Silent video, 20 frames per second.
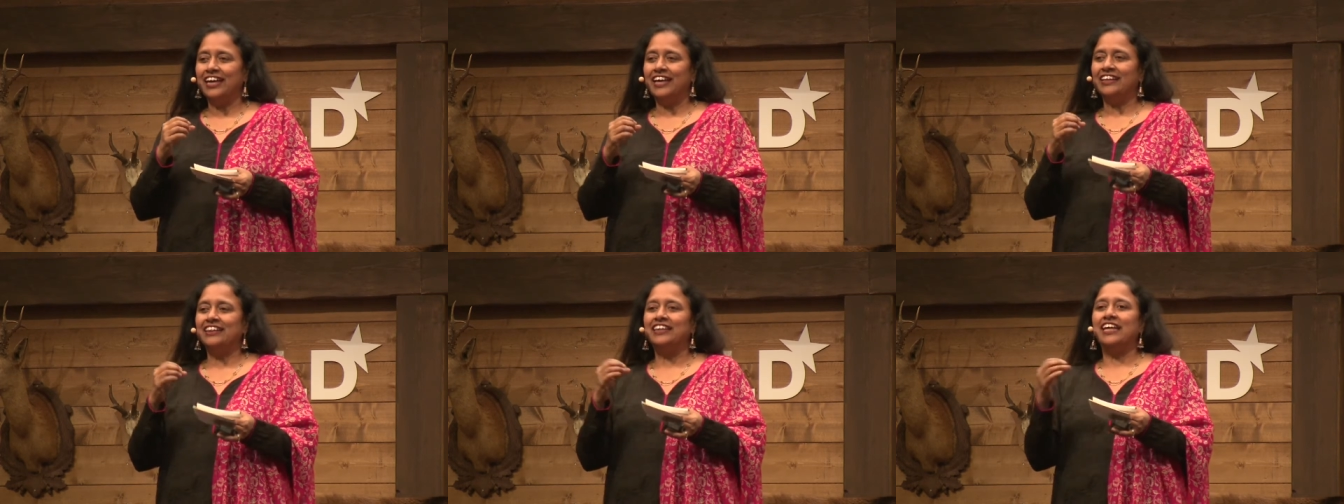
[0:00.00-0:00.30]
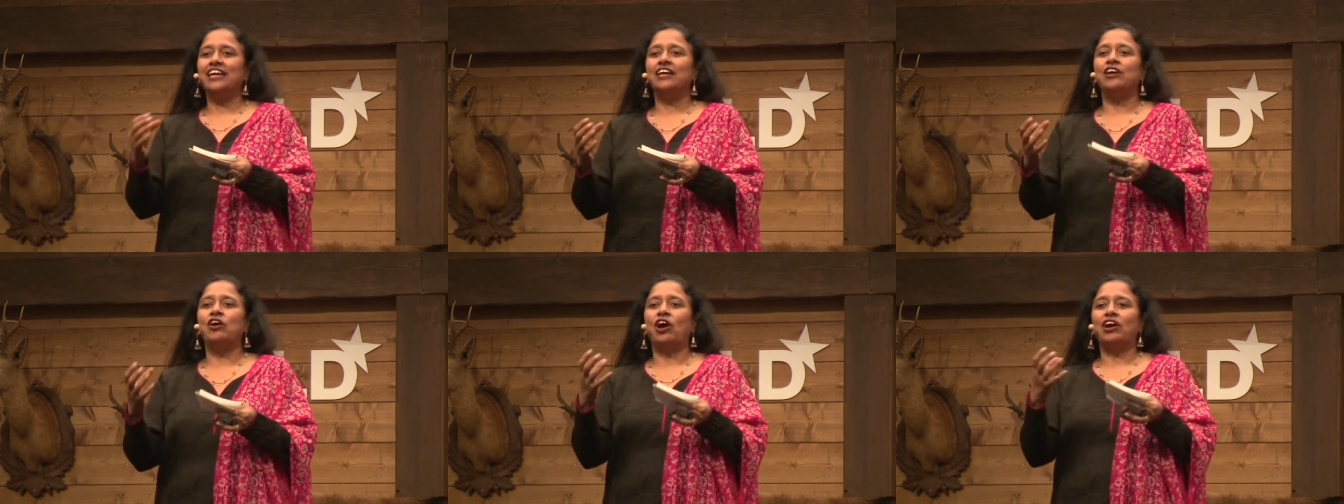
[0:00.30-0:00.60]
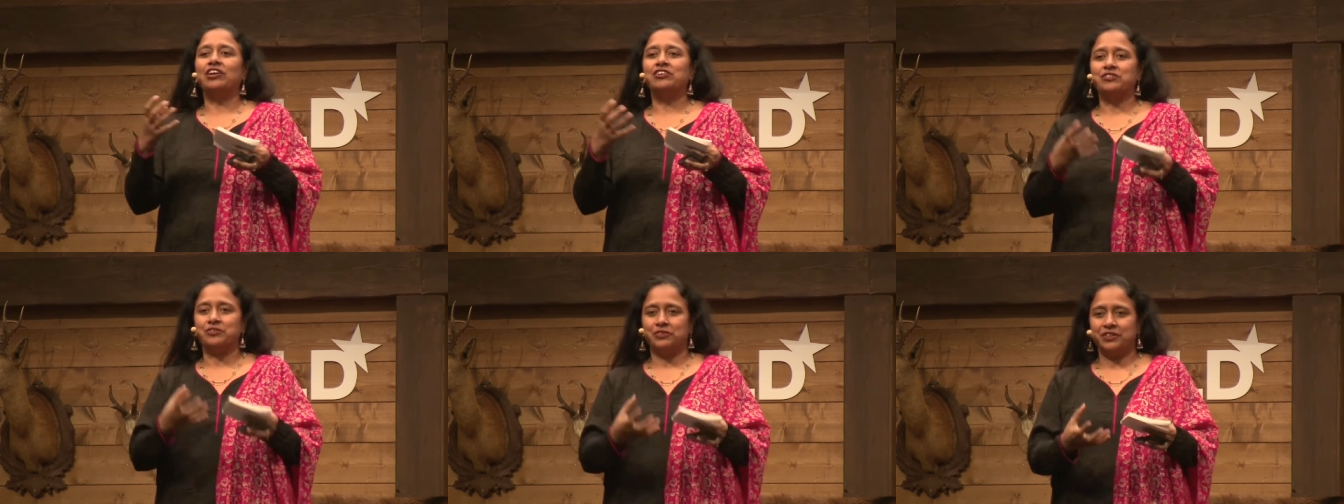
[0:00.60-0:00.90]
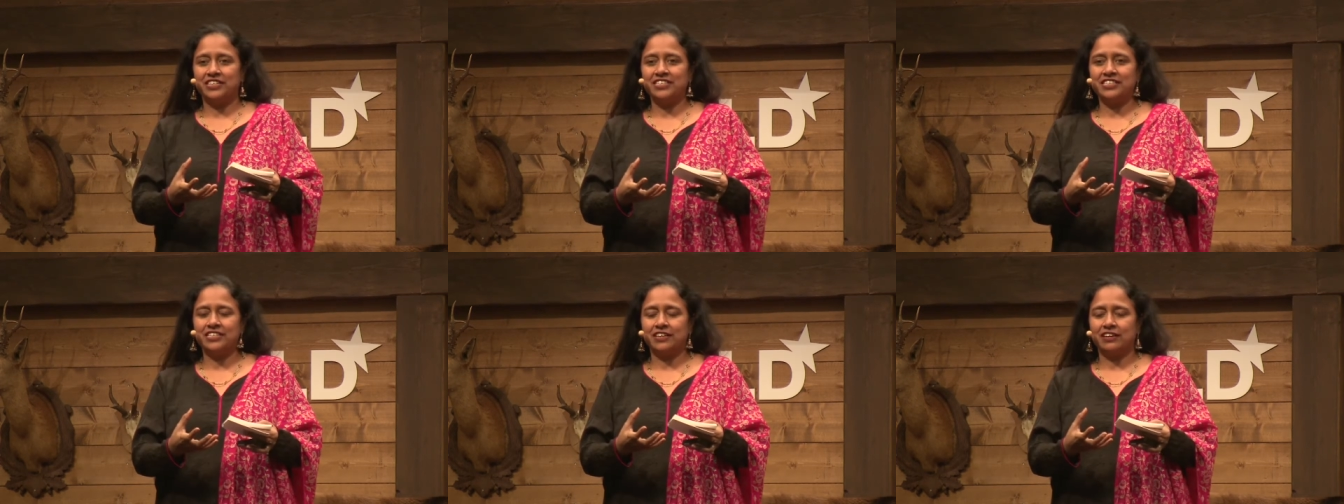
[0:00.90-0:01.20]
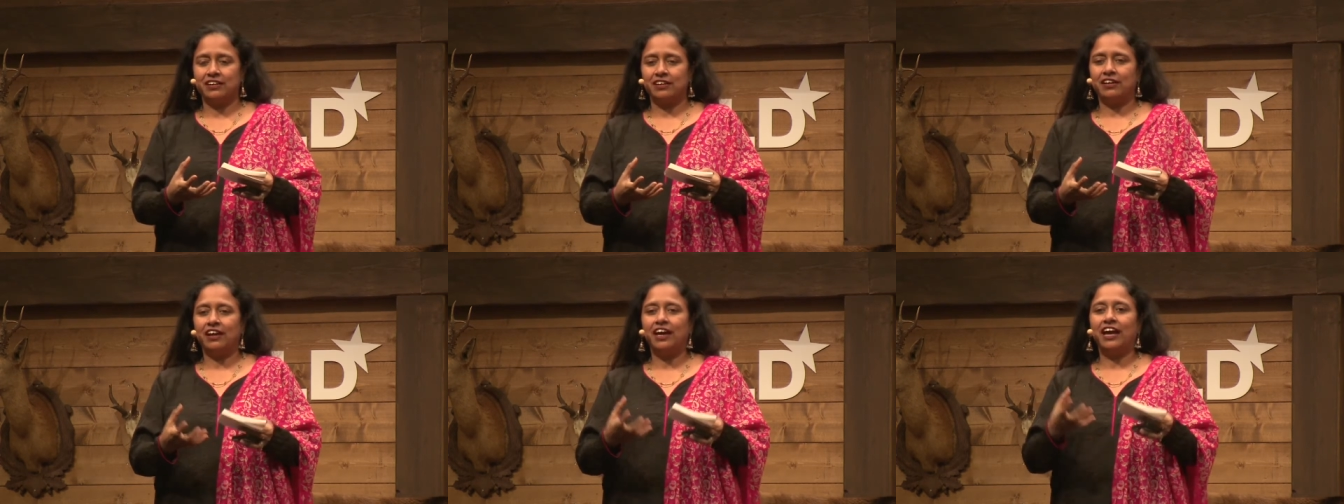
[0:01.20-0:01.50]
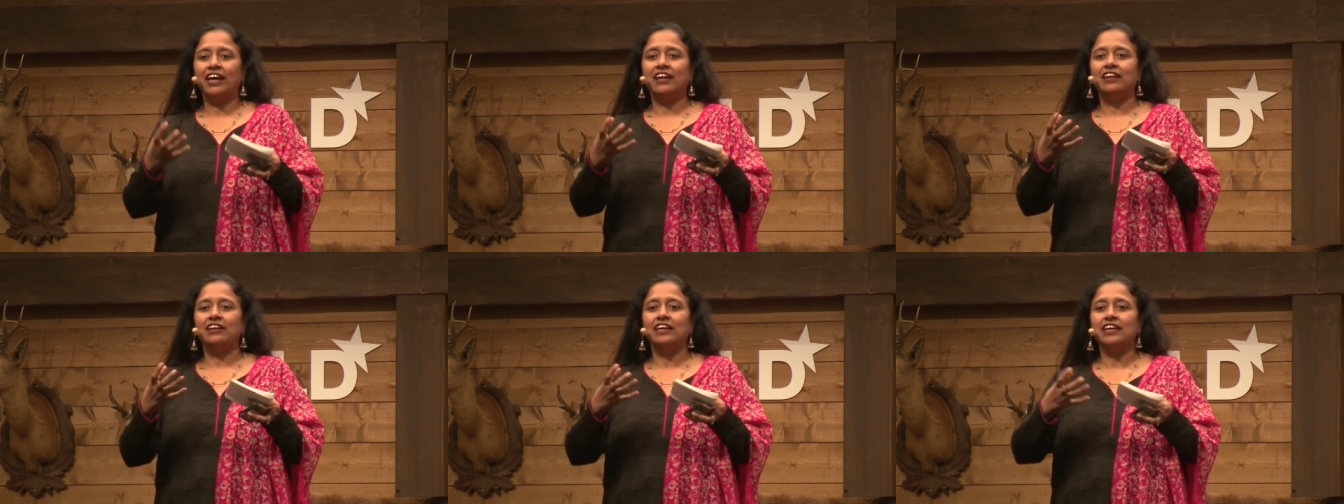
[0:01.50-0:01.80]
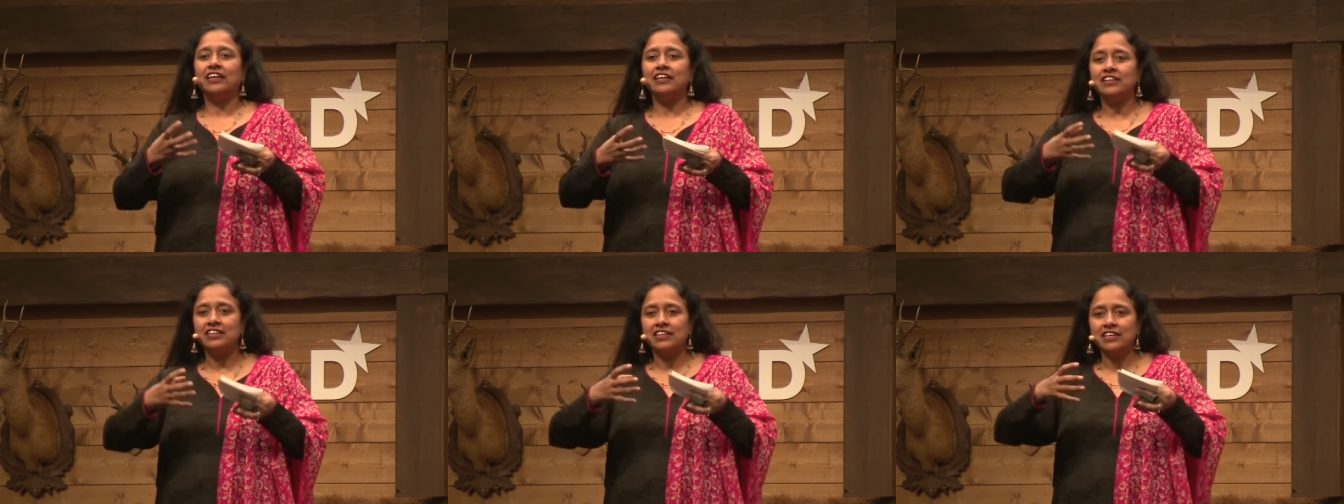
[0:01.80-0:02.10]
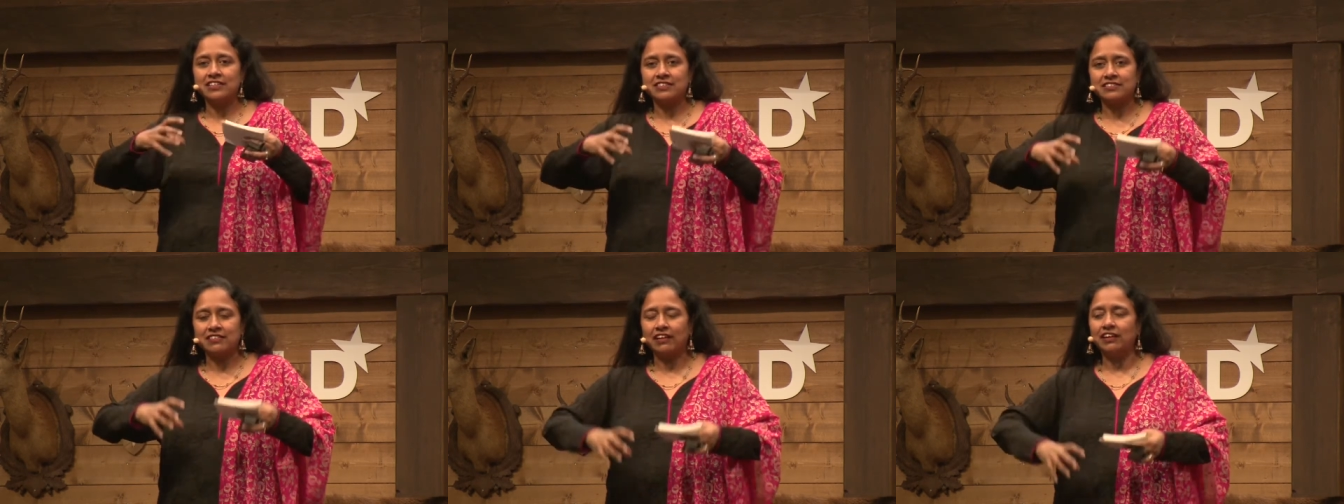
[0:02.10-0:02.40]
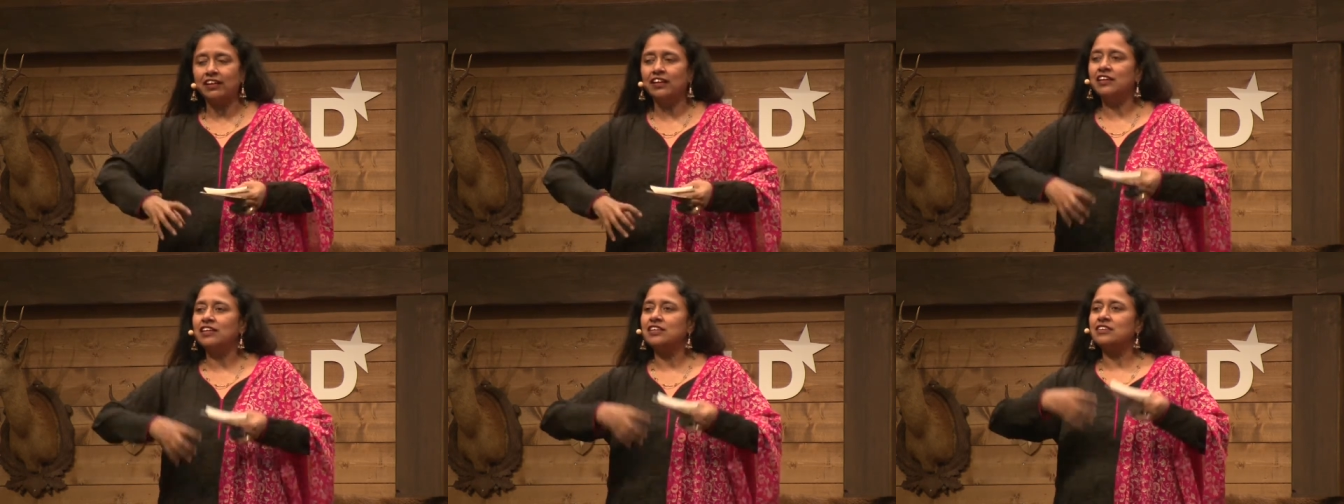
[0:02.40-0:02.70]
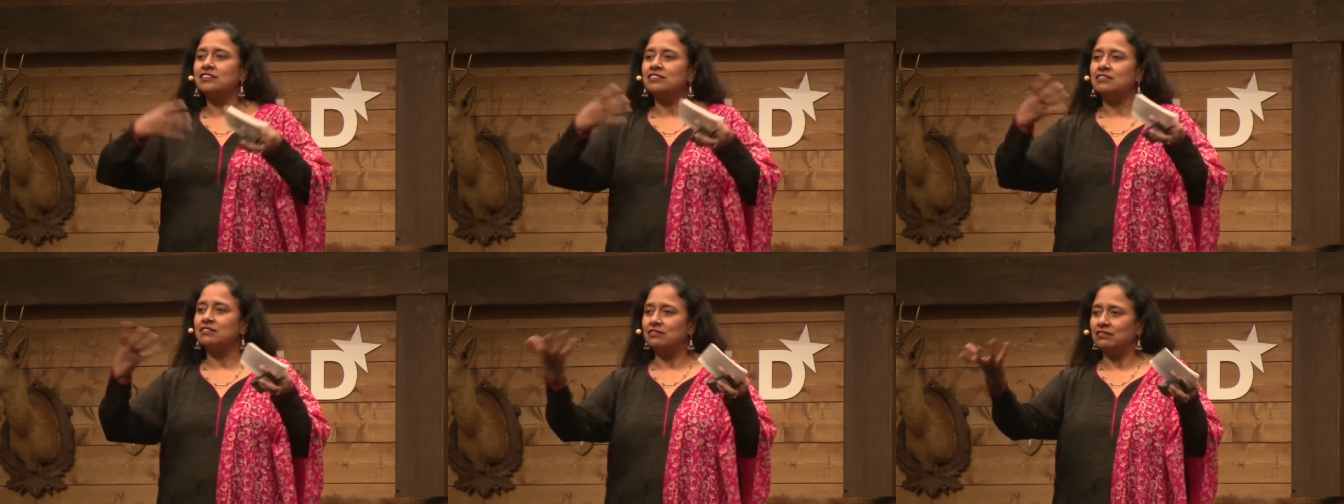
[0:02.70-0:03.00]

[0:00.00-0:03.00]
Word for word: they got to India, and India suddenly